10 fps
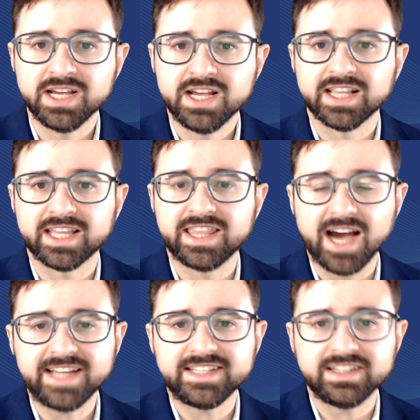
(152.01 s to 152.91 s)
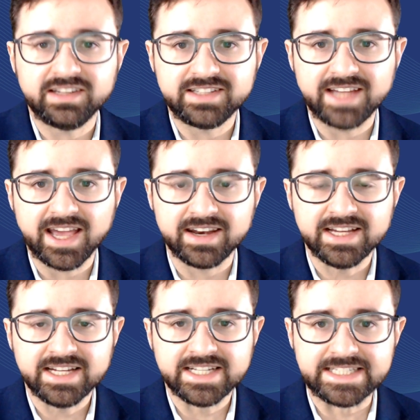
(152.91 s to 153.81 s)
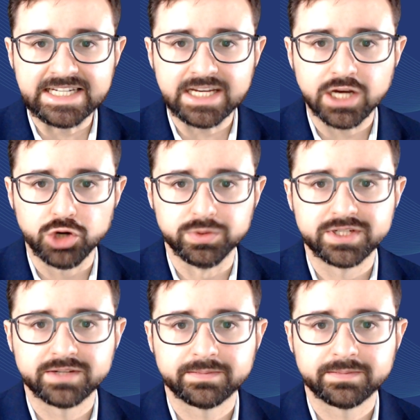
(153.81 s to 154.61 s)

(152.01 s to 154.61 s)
like the ICD-10 Z codes.